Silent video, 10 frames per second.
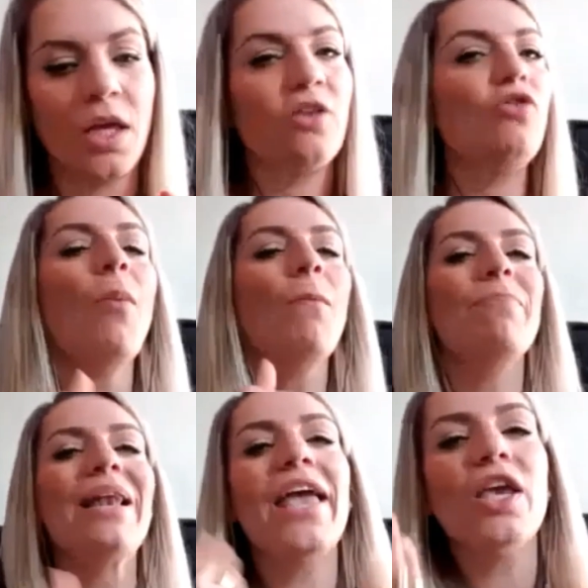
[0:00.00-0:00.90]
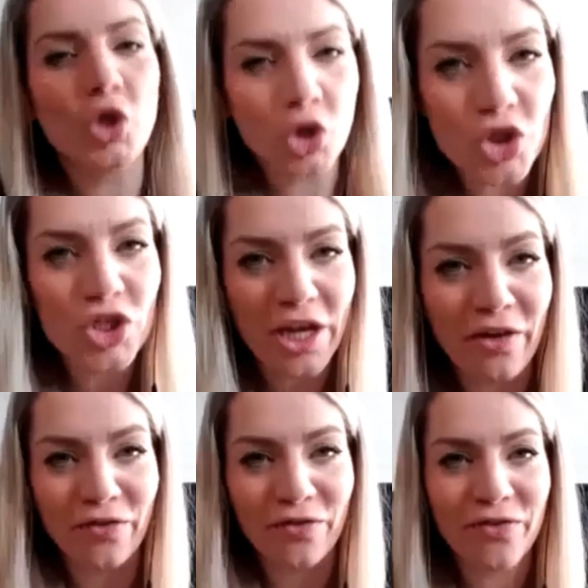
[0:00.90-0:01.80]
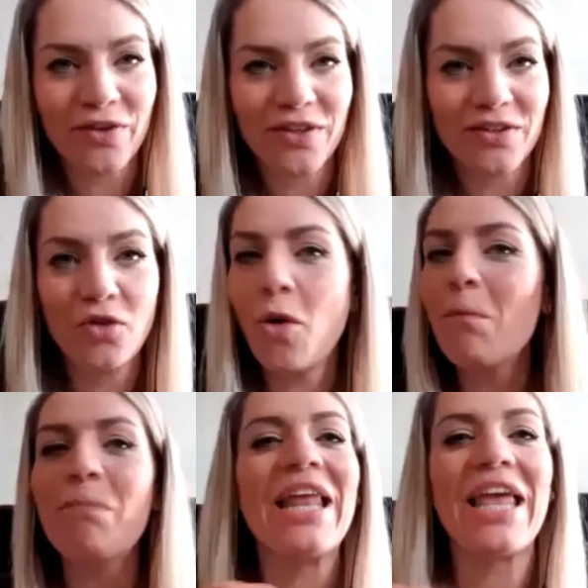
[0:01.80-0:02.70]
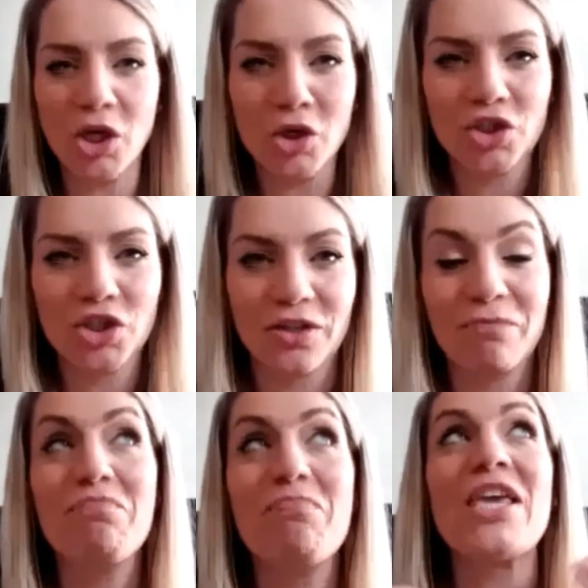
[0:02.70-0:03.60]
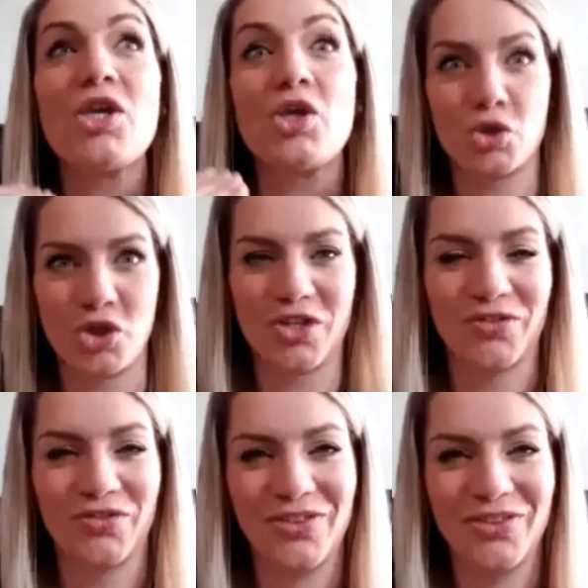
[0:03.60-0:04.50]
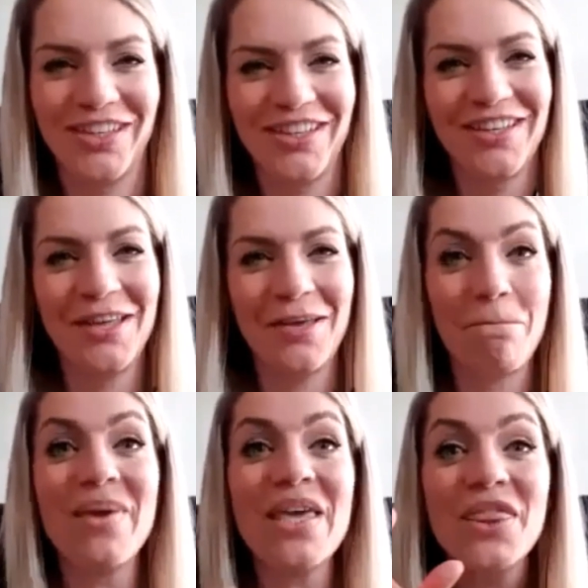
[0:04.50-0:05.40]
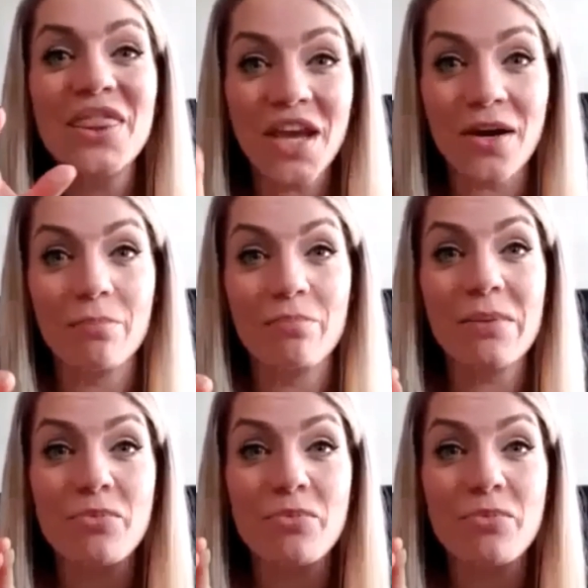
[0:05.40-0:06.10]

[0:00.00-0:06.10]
Don't play yourself. Don't play yourself. Be yourself. Be there. Be